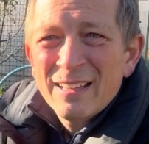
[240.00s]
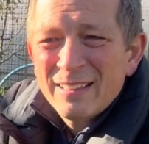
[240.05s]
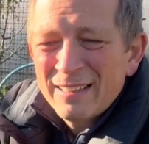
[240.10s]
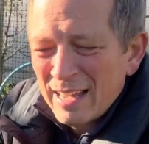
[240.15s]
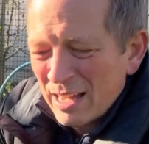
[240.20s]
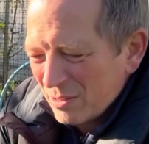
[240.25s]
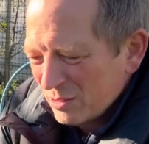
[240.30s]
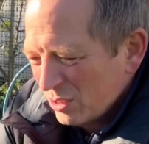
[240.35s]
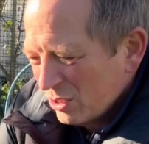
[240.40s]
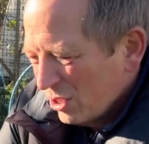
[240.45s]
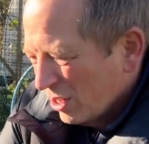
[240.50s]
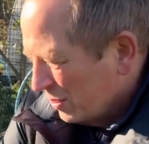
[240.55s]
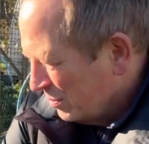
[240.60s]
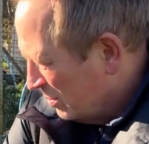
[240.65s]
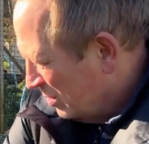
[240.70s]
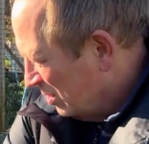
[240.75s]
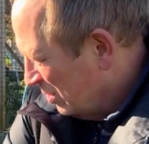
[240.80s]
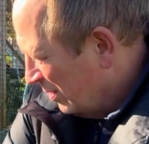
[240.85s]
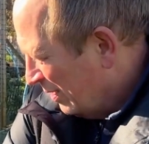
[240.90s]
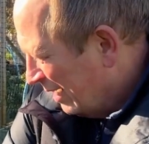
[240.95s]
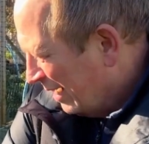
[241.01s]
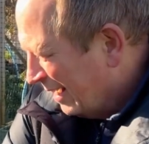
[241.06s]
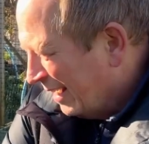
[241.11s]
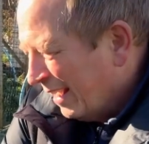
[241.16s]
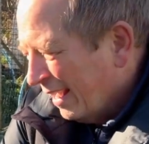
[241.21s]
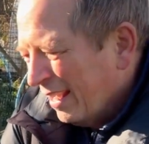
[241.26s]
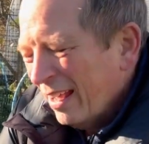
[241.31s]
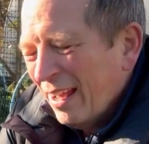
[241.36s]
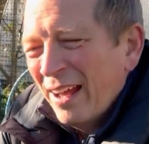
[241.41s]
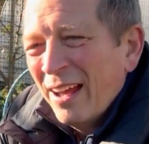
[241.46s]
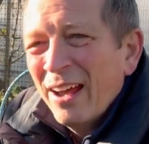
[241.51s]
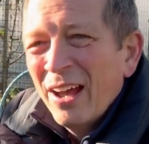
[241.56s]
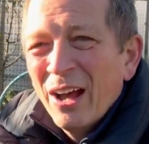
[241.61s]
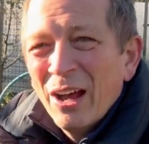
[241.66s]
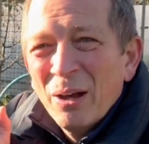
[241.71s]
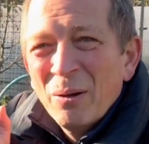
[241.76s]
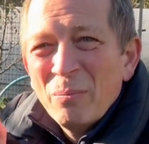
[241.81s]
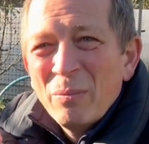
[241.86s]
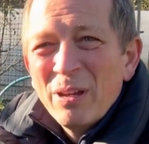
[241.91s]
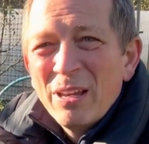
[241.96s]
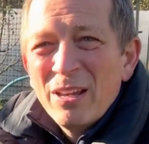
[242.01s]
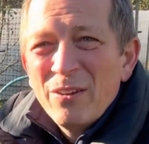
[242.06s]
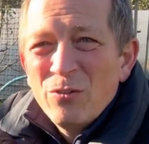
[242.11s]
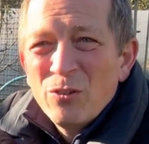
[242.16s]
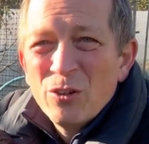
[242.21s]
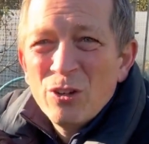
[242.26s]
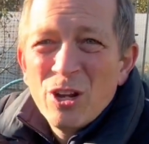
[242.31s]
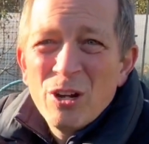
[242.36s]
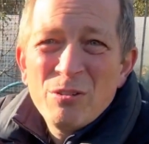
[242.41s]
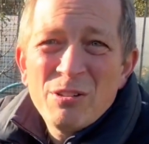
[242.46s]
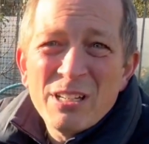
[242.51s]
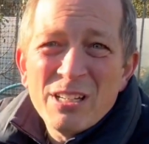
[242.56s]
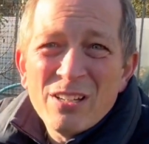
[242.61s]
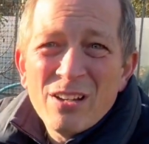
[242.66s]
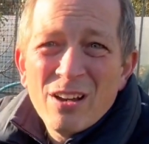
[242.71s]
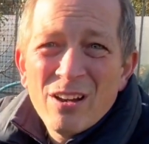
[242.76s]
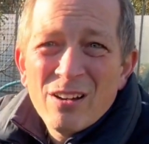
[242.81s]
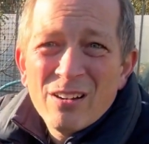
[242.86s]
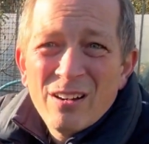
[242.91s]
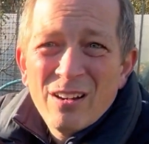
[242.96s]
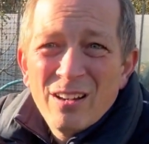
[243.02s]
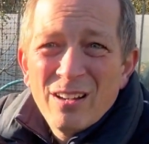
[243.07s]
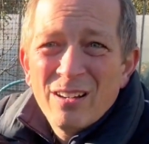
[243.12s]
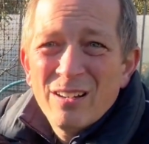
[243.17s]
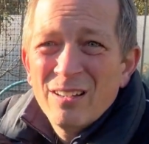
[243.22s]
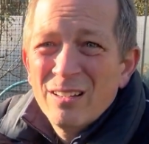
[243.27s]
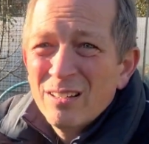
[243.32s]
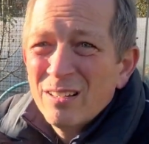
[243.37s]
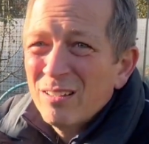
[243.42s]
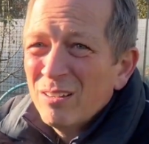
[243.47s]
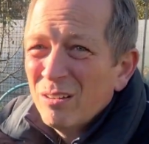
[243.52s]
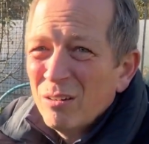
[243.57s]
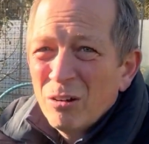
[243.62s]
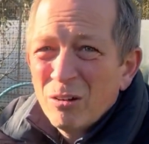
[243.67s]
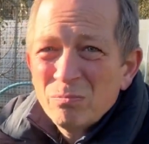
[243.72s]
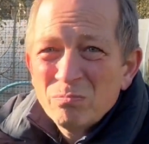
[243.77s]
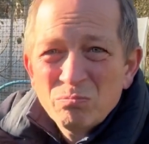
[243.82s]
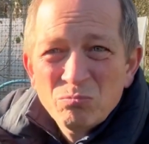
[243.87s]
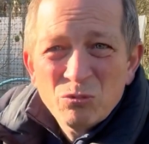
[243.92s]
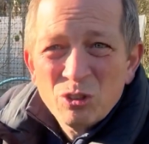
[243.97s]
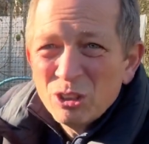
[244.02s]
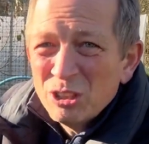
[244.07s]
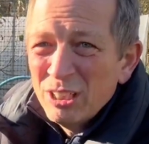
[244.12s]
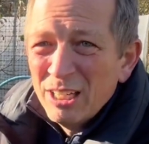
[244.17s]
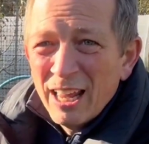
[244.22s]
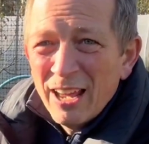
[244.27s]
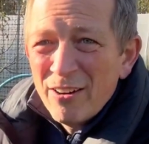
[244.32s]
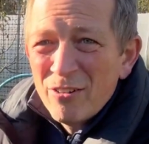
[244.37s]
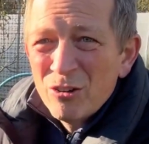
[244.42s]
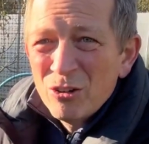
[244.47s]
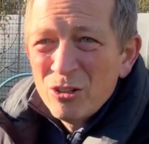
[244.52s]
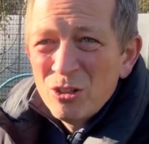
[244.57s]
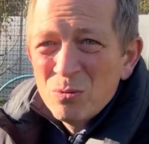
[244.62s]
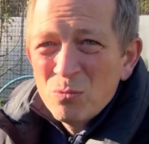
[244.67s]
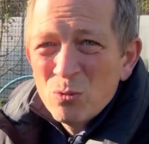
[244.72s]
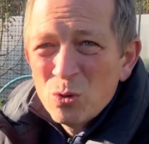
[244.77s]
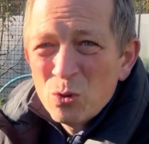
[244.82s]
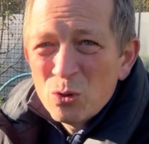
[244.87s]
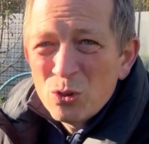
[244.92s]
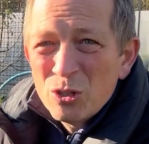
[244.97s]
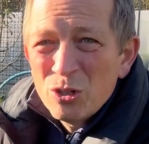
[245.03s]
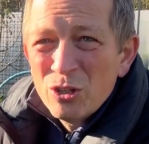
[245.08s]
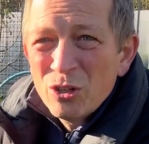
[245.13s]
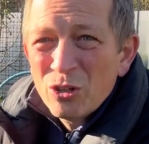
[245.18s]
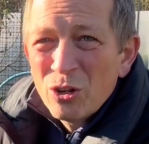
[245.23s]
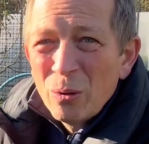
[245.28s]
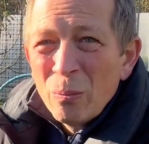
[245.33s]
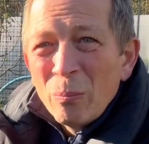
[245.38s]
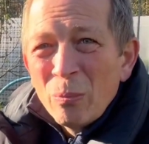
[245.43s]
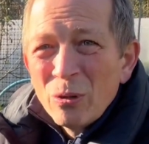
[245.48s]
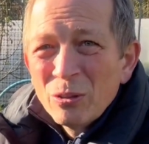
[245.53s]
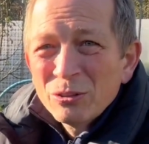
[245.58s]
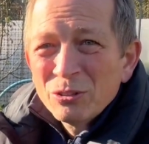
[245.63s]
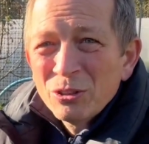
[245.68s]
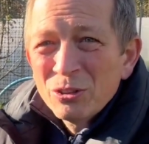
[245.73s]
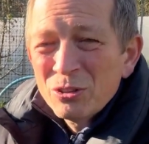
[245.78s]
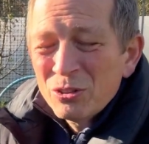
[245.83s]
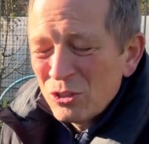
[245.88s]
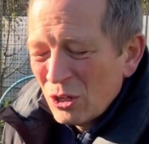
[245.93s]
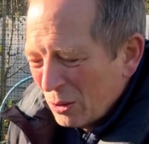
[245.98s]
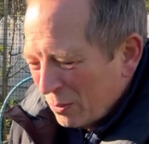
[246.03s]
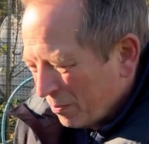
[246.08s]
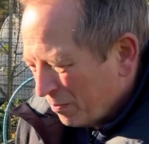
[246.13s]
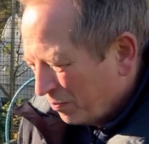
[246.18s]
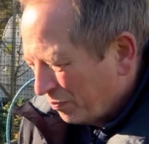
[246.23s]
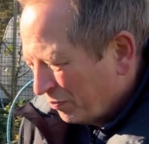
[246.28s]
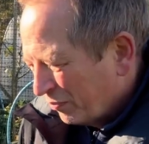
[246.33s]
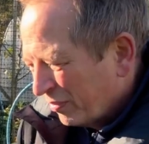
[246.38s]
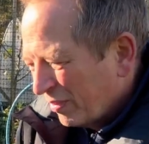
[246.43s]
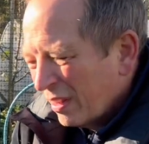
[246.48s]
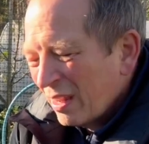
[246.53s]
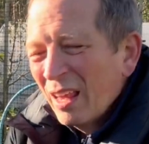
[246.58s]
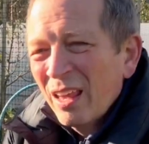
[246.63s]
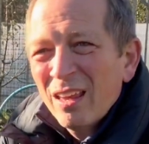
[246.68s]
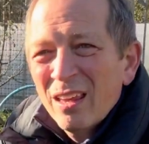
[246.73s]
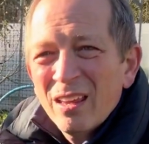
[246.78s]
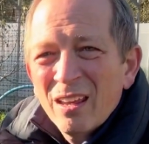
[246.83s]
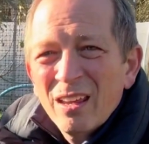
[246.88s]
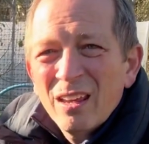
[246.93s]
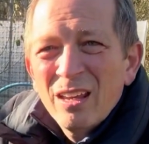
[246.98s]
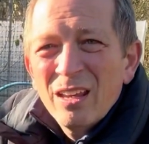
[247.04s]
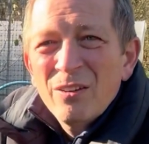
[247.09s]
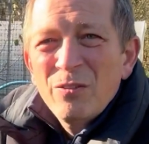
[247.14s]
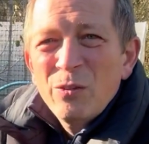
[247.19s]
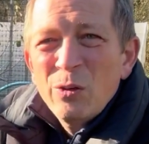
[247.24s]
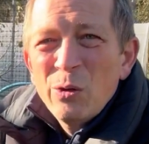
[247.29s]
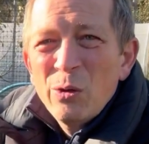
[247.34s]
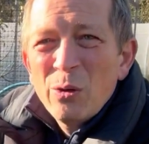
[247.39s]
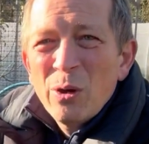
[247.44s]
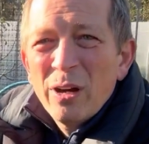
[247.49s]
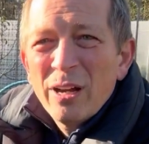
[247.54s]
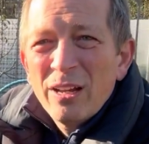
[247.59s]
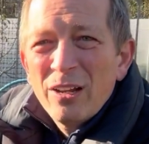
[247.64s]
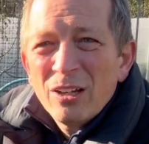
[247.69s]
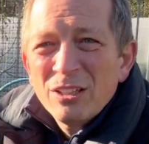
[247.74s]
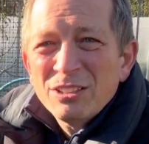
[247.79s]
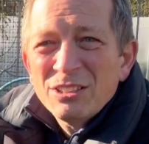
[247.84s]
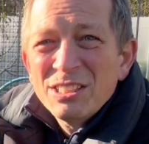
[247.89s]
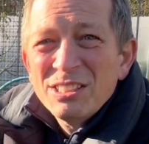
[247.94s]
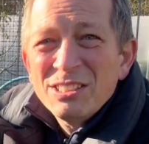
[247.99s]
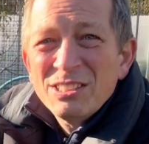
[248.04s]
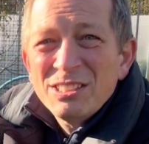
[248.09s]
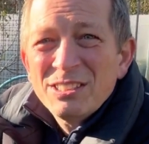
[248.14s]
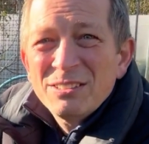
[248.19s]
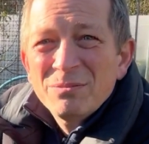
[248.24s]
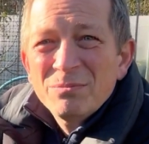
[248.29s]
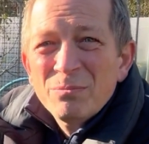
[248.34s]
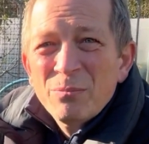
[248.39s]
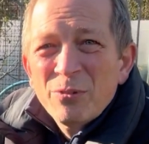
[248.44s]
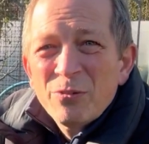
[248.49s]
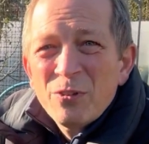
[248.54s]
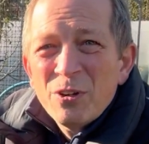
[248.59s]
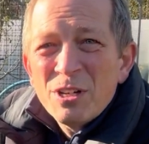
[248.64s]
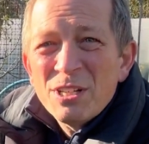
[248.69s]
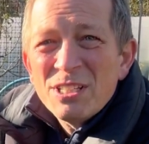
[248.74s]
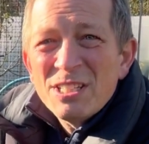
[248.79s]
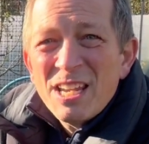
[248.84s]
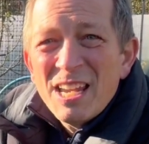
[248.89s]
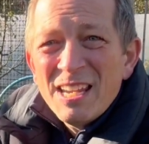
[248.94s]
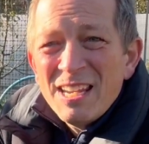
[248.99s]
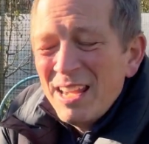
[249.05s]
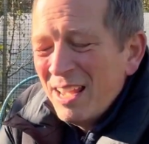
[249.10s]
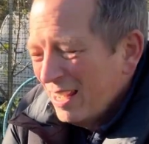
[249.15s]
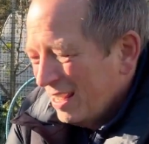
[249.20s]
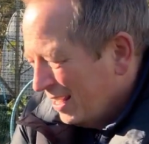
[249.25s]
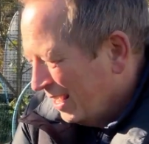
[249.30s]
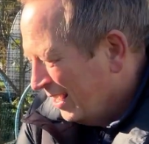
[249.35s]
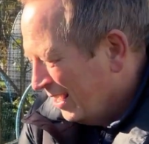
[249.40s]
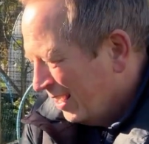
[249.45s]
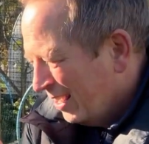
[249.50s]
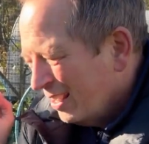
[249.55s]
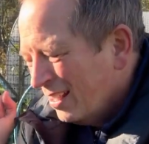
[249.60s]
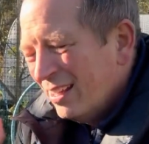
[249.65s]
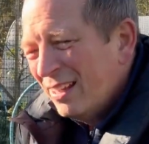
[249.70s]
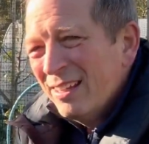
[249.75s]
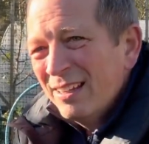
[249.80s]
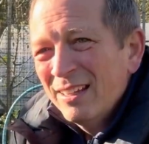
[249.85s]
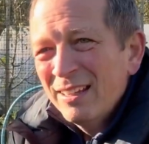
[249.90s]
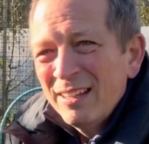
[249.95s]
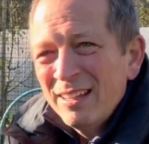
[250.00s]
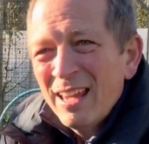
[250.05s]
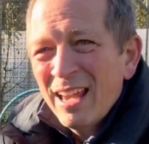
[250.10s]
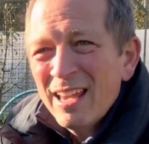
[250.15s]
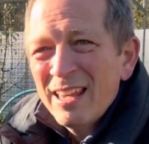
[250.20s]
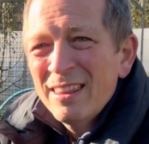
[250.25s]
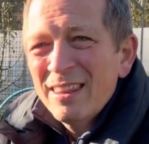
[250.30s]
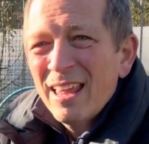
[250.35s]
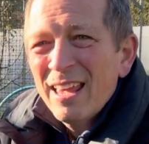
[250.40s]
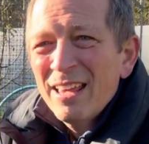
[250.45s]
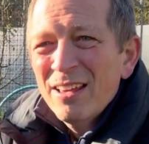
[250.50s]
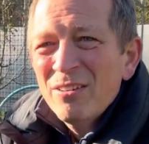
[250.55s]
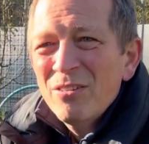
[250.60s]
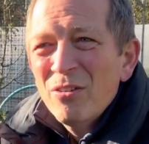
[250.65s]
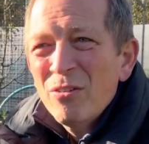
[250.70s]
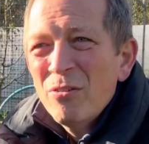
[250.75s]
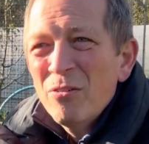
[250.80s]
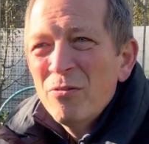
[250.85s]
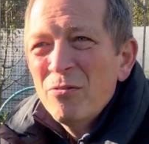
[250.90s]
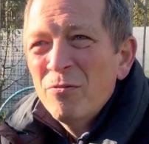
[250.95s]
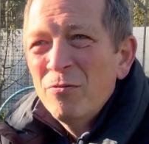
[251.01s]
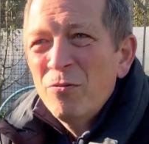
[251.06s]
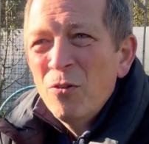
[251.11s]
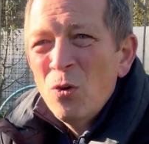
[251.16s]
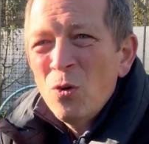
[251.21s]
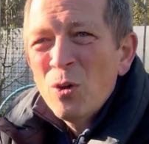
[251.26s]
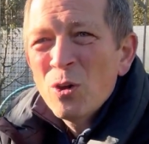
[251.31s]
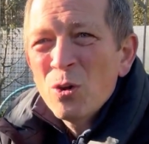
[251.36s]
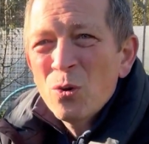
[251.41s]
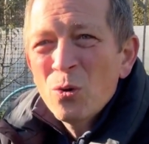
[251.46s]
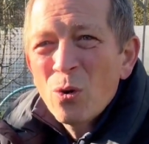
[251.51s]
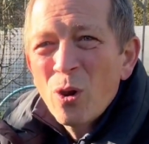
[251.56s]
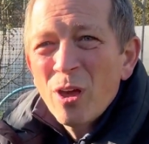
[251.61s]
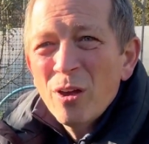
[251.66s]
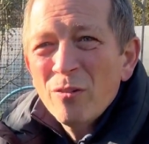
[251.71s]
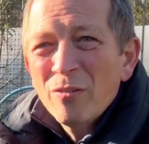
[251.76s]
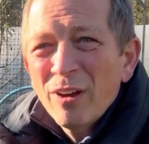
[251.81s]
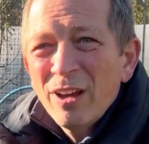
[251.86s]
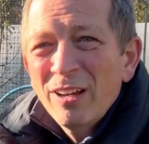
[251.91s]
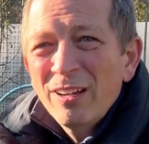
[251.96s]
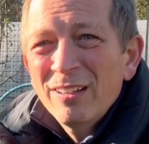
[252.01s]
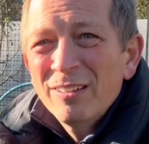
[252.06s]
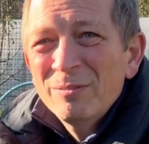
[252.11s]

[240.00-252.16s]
now's the time to do it. If you're a no-dig gardener, just layer on your mulch and your compost on top. If you prefer to dig, get in there, fork it all over,